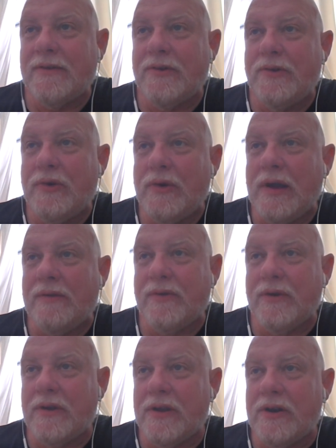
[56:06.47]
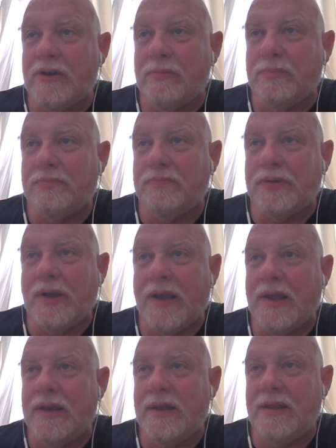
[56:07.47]
whoever, you know,
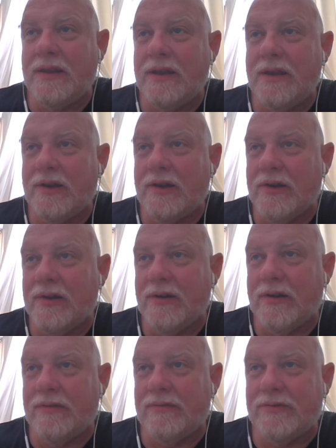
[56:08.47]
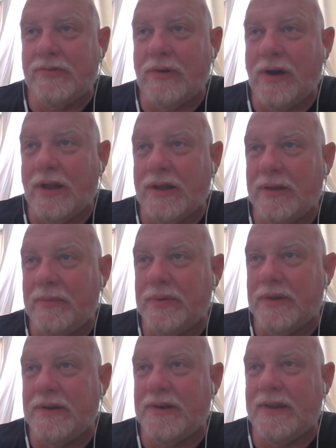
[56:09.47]
Pliny the Younger and Trollope
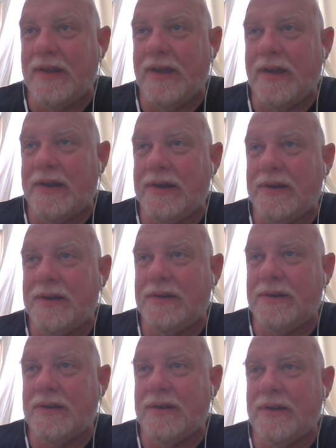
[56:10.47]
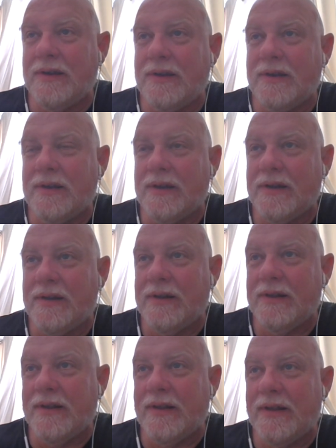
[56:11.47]
and, and uh,
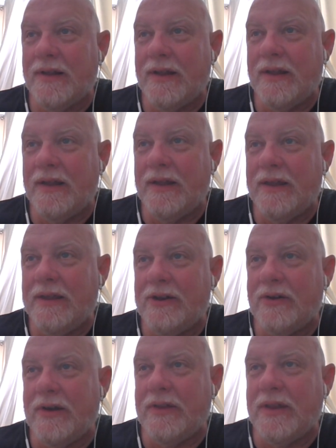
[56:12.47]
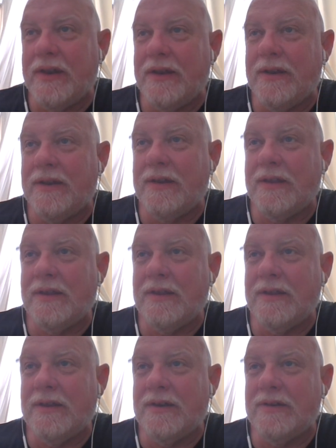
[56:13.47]
you know, and then,
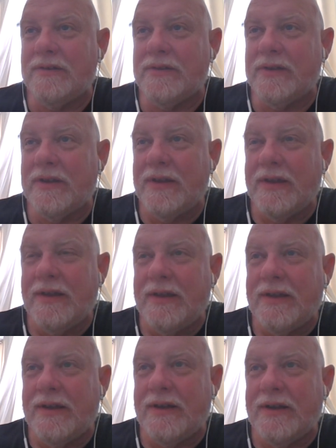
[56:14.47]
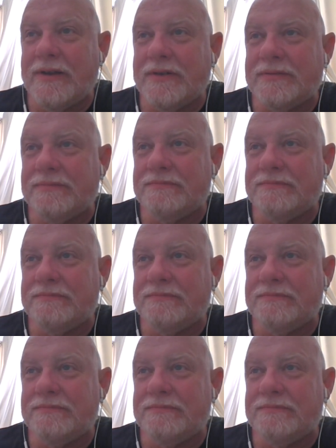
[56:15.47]
you know, uh,